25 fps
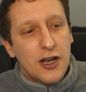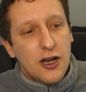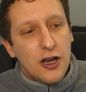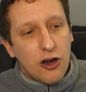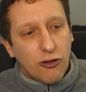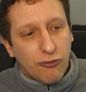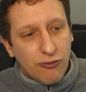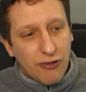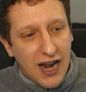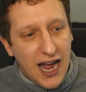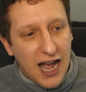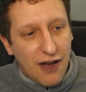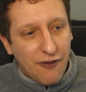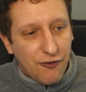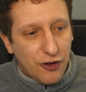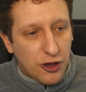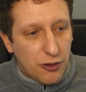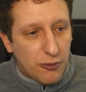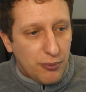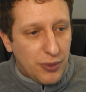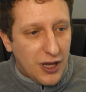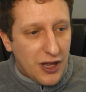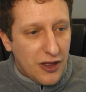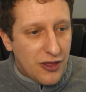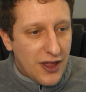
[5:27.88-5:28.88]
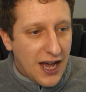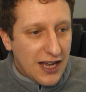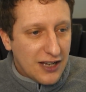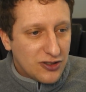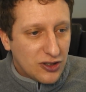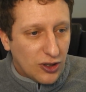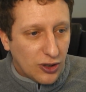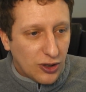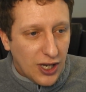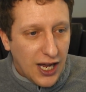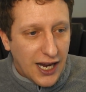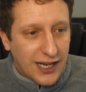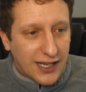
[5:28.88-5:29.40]
rather than being that sort
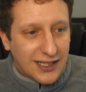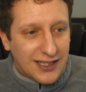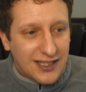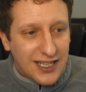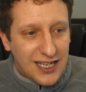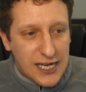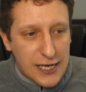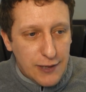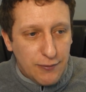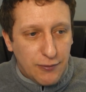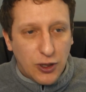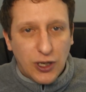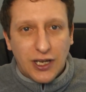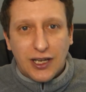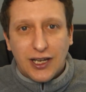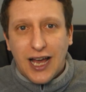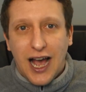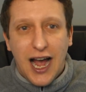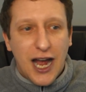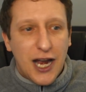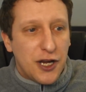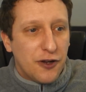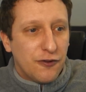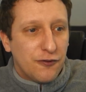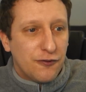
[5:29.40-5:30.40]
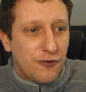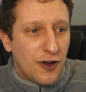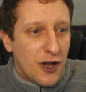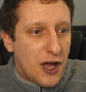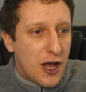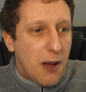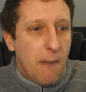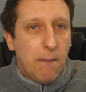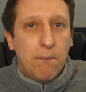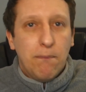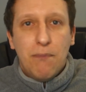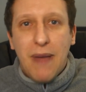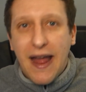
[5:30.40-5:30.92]
of like deep kind of
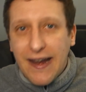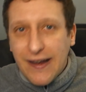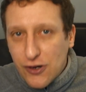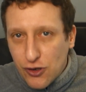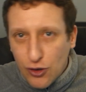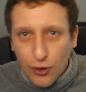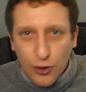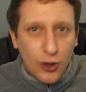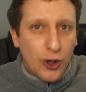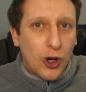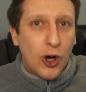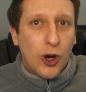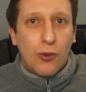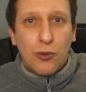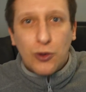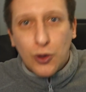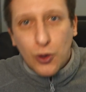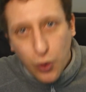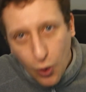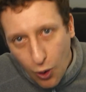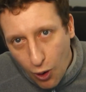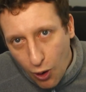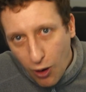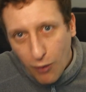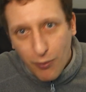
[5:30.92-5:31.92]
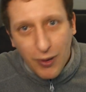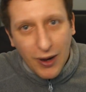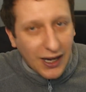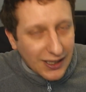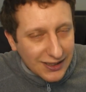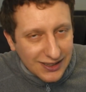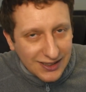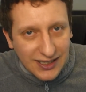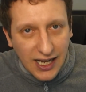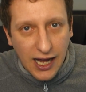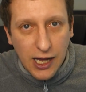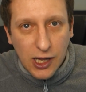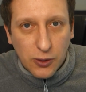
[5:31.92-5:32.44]
metronome quarterback
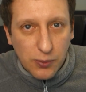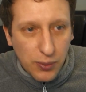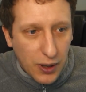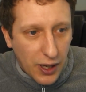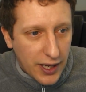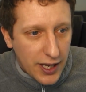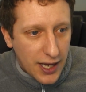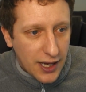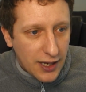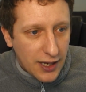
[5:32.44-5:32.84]
style player.